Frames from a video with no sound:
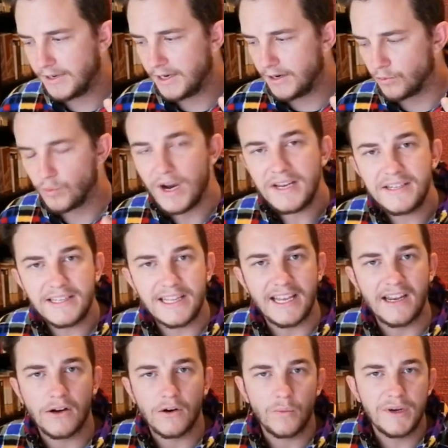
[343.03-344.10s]

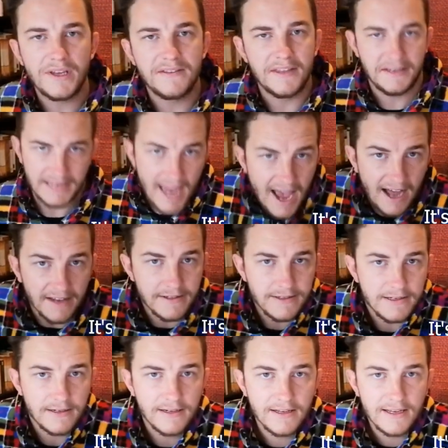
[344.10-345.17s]
wrestling with the doubts
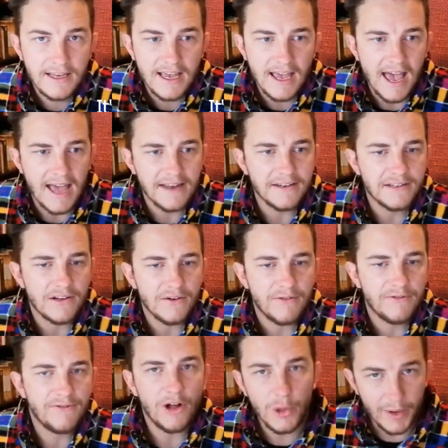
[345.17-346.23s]
and
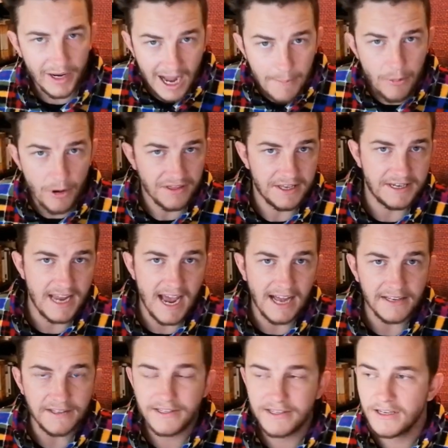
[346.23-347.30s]
following up on the
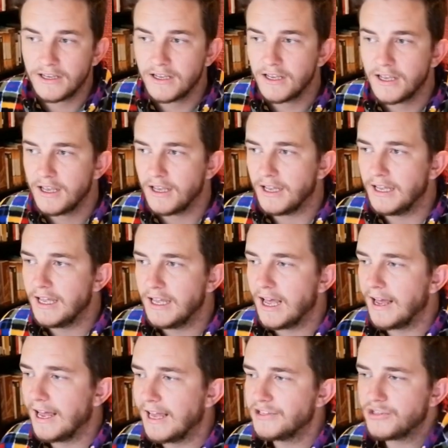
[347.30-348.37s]
doubts.
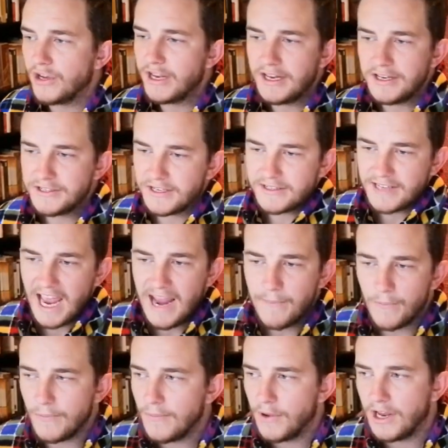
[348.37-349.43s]
And so it's the same,
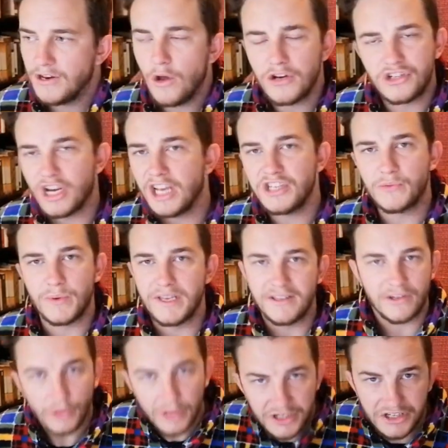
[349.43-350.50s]
not just with
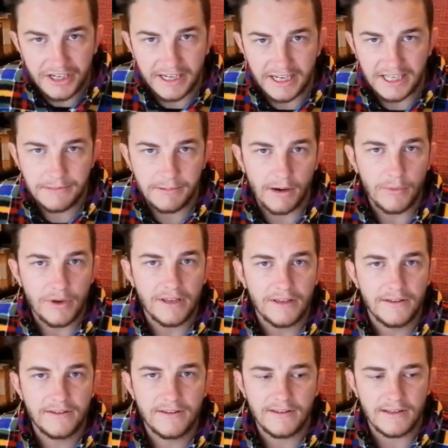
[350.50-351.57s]
Christian kids, but
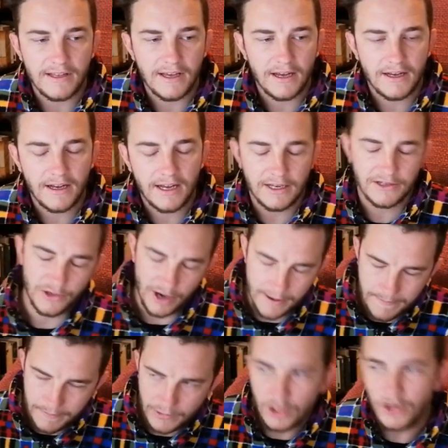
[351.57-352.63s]

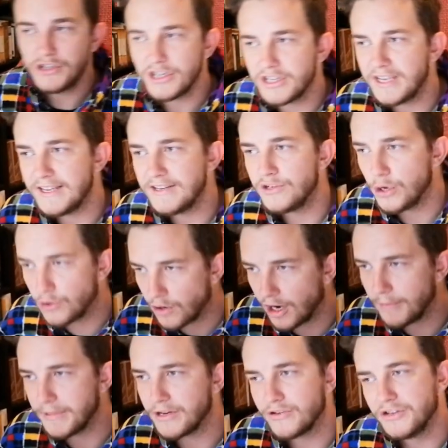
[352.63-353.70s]
not just kids who grow up
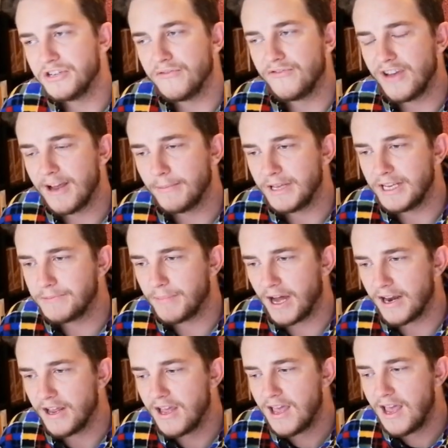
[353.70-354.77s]
in Christian families,
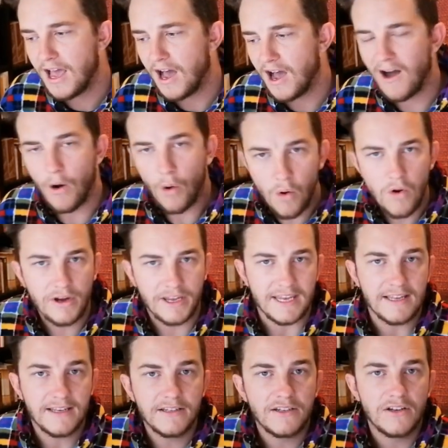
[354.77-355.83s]
but all
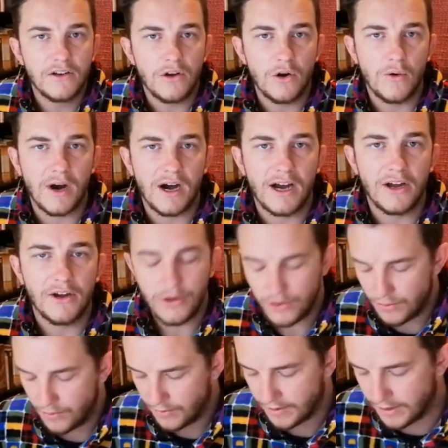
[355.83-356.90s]
kids
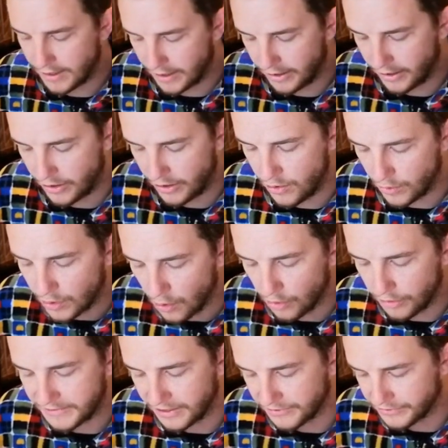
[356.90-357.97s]
who would call
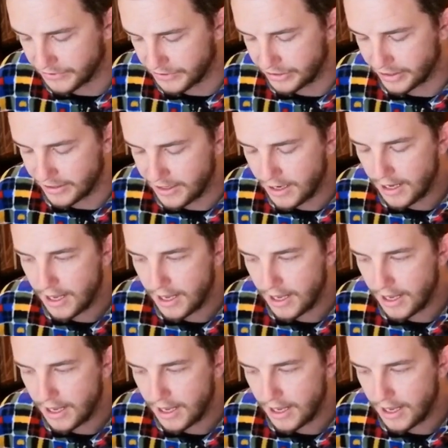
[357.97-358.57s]
themselves Christian,